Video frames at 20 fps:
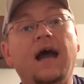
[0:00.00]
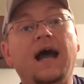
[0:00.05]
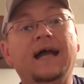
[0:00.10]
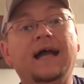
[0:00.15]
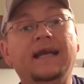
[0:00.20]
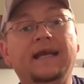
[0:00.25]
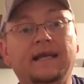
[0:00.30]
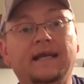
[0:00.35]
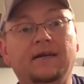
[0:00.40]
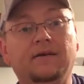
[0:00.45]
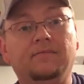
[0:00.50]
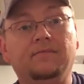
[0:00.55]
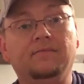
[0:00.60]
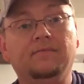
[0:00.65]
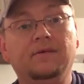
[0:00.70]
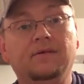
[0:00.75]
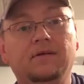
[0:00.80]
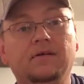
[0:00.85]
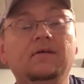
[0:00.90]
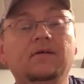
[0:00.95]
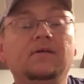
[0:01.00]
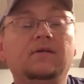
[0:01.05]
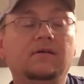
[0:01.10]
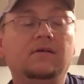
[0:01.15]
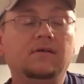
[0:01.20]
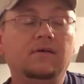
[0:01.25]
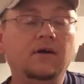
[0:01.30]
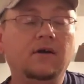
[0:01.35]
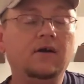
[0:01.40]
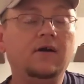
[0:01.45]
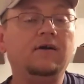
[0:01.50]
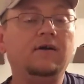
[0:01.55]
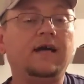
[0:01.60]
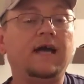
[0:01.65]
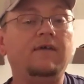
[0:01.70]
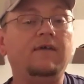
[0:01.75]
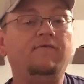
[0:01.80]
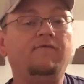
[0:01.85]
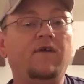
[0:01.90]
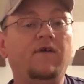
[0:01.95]
I need them.
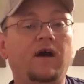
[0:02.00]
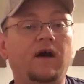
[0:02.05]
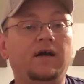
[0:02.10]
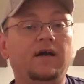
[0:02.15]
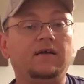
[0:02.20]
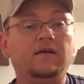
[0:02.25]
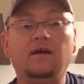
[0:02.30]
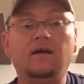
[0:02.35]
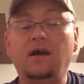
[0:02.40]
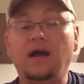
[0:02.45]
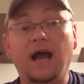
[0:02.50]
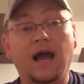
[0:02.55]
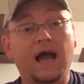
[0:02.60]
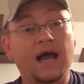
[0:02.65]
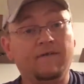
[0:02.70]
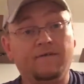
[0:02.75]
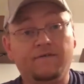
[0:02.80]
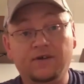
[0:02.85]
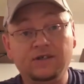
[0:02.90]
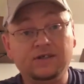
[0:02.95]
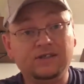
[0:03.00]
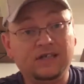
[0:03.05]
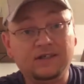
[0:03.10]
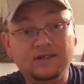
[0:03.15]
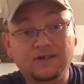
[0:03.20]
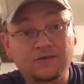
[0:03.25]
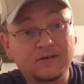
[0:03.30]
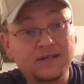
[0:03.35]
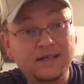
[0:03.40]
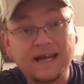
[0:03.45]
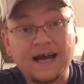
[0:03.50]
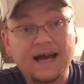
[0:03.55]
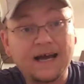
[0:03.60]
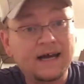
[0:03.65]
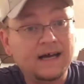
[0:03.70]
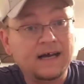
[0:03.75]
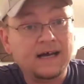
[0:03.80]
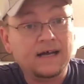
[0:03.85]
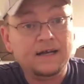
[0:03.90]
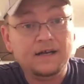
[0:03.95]
Okay, fine. At first I told the
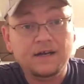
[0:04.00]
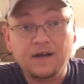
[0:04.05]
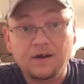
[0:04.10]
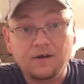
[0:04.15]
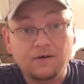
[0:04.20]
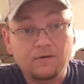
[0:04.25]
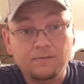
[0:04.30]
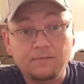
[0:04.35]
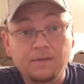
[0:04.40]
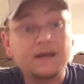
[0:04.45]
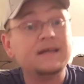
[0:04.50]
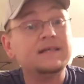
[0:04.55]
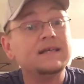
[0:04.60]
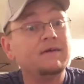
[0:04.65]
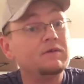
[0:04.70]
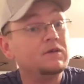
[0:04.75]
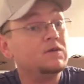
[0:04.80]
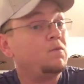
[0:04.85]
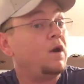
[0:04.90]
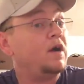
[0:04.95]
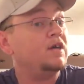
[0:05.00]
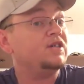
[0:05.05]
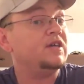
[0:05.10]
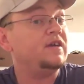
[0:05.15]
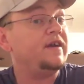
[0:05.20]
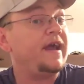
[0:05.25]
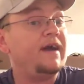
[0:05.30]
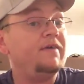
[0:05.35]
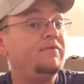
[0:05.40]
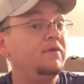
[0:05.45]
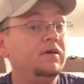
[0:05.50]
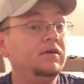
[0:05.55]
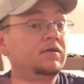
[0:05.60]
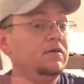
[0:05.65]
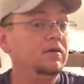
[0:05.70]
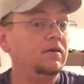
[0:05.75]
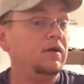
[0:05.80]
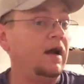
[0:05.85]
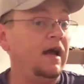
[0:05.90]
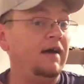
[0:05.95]
guy no, because I was watching that one.
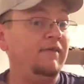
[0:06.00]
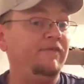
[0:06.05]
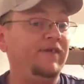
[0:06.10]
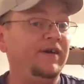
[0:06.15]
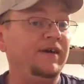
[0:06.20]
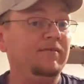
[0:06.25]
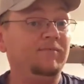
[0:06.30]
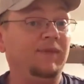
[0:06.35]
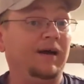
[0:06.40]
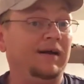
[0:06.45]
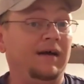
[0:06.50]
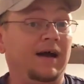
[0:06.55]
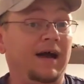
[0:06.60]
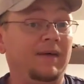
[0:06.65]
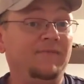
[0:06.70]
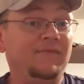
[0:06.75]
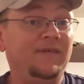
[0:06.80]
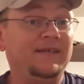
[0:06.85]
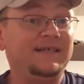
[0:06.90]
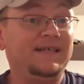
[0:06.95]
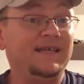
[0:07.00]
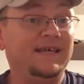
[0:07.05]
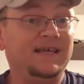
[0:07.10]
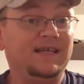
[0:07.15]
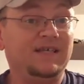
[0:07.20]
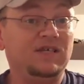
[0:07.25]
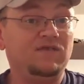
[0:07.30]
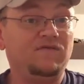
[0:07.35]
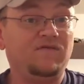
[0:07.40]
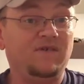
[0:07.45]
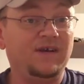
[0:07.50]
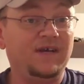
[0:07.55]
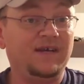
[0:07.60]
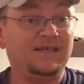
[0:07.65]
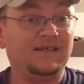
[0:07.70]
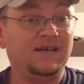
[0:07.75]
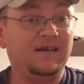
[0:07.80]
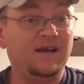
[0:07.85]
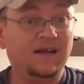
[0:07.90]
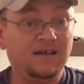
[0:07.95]
I figured I'm fixing to get this for
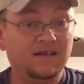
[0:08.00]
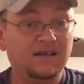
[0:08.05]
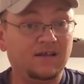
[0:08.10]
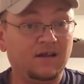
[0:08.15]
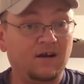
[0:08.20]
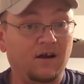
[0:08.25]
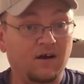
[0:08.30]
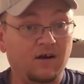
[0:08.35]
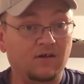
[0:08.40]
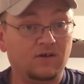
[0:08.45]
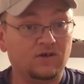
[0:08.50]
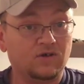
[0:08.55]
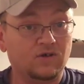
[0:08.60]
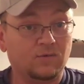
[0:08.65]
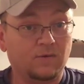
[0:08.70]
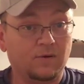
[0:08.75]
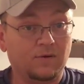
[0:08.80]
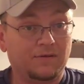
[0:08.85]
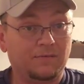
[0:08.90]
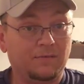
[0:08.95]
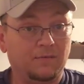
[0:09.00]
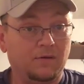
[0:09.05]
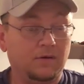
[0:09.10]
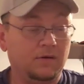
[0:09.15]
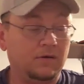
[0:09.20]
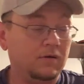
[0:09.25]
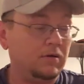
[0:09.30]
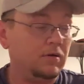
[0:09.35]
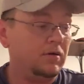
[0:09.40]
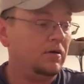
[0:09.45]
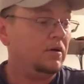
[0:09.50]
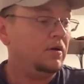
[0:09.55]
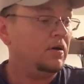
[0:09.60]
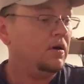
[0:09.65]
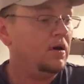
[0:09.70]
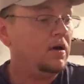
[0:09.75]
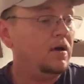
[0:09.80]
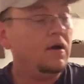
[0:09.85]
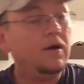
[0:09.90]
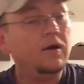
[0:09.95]
next to nothing. The haulers are worth more.
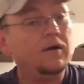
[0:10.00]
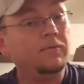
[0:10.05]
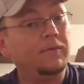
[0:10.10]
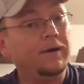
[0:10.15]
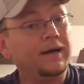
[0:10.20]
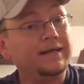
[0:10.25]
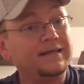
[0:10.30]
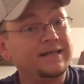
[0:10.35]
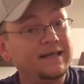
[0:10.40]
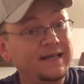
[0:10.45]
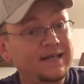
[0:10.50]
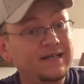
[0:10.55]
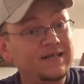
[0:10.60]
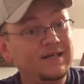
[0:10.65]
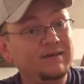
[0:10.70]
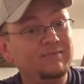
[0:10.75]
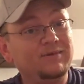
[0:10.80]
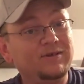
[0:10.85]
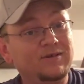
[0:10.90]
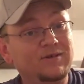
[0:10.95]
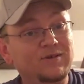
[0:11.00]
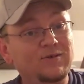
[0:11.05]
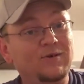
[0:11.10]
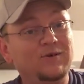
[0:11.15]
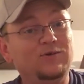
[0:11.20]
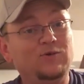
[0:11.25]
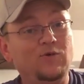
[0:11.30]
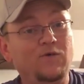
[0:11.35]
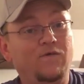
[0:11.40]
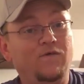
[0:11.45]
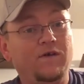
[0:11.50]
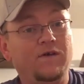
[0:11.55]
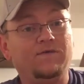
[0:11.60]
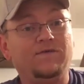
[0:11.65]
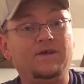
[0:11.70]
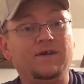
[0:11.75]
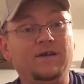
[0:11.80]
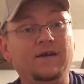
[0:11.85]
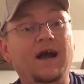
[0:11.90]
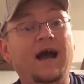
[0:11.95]
When I seen it jump to
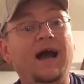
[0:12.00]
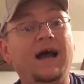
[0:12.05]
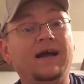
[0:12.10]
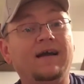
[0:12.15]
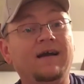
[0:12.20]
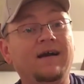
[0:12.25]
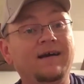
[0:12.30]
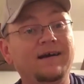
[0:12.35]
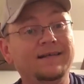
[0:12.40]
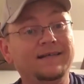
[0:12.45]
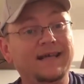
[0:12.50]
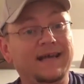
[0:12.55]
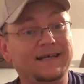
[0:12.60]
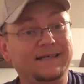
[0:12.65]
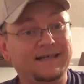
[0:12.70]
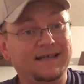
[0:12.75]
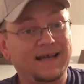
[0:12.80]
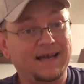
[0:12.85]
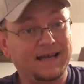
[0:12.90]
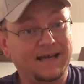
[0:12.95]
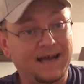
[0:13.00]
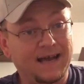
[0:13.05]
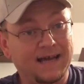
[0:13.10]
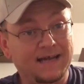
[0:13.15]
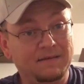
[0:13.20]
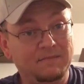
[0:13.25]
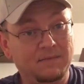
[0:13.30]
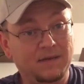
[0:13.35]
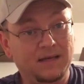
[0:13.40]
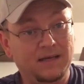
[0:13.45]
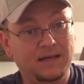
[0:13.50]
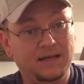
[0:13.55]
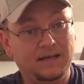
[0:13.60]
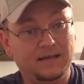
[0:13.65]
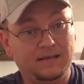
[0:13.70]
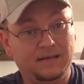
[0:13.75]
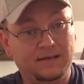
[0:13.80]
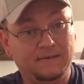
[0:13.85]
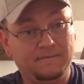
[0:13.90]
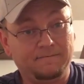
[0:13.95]
$202.50, I contacted that guy
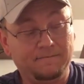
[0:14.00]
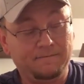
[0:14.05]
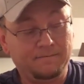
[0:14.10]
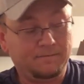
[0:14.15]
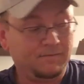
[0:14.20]
immediately.